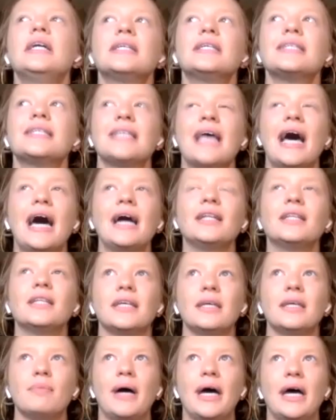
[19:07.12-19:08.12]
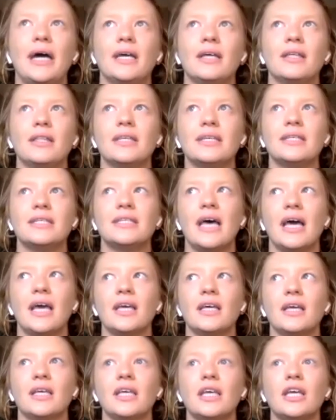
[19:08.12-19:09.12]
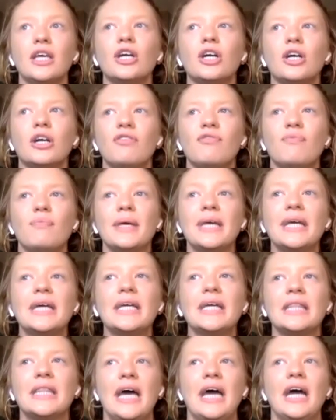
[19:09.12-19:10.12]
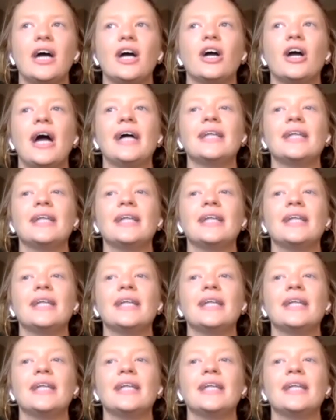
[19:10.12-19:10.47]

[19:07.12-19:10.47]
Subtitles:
sadly, by the second year of being there